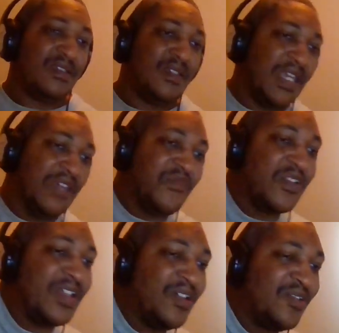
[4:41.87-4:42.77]
And for
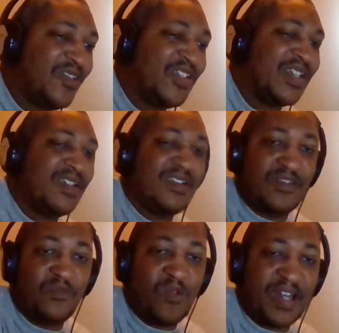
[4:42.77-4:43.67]
those
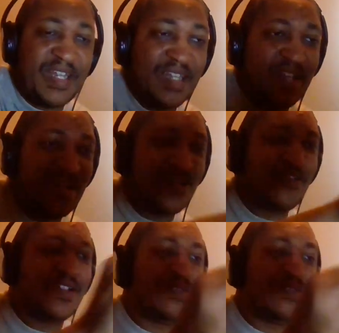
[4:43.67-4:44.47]
wanting to know,